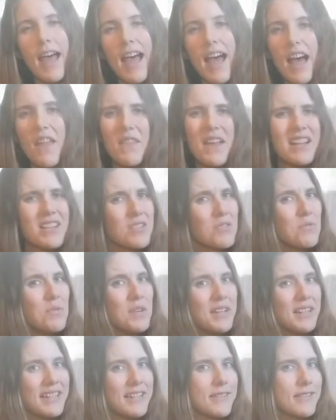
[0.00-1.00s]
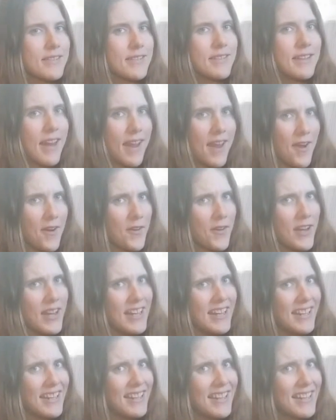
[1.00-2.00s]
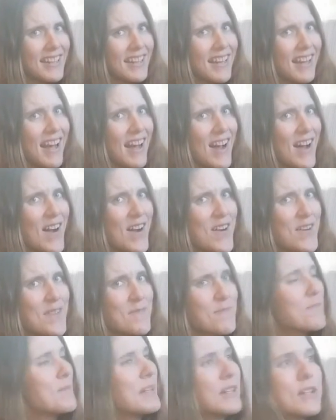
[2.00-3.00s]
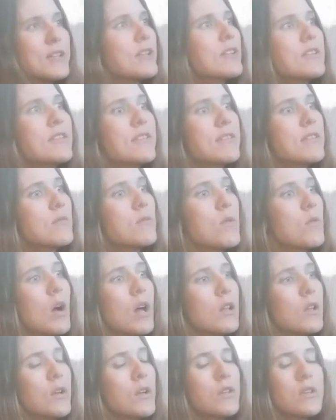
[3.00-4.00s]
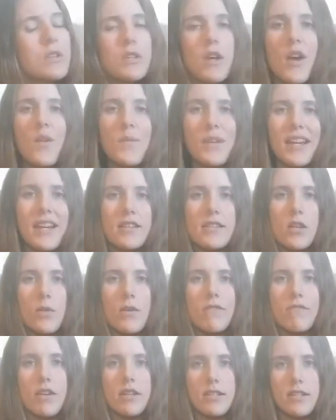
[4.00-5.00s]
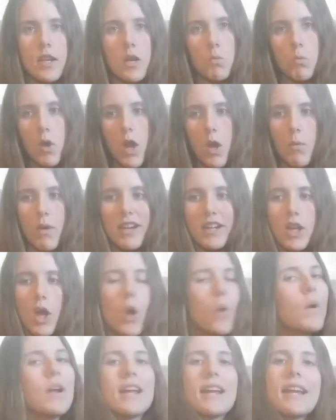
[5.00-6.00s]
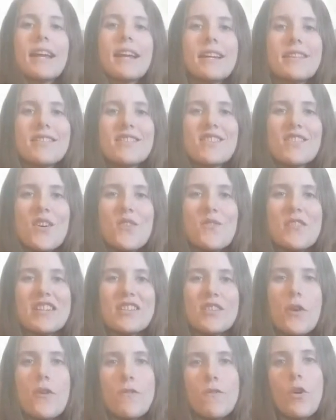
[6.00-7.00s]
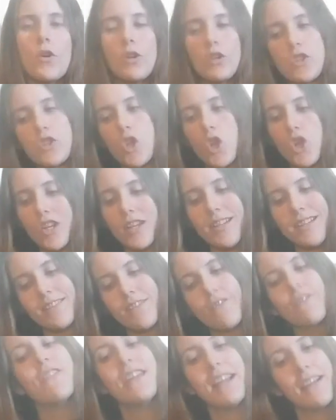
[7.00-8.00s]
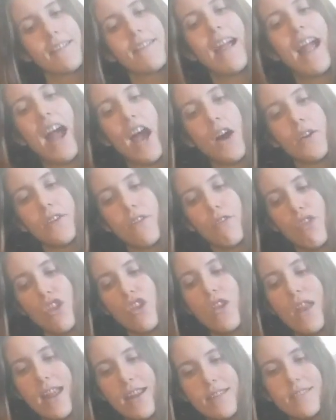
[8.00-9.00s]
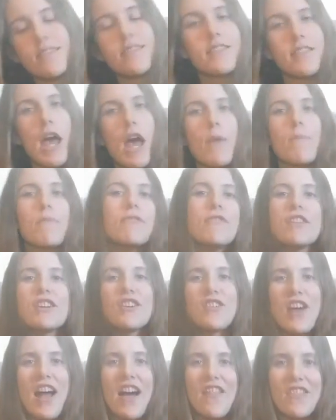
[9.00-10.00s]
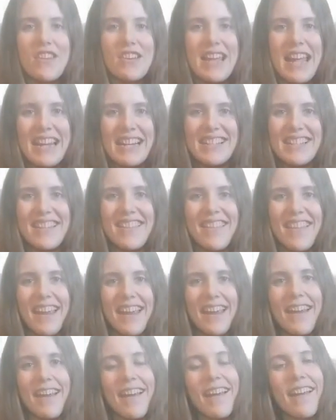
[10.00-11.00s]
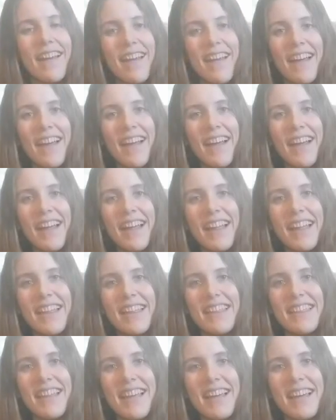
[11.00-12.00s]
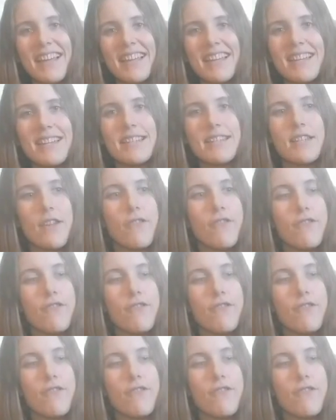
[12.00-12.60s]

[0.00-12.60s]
And that's really scary, because a lot of the time we get so invested in where we're going, and so we're so focused on needing to figure out the next step, figure out the next thing, that to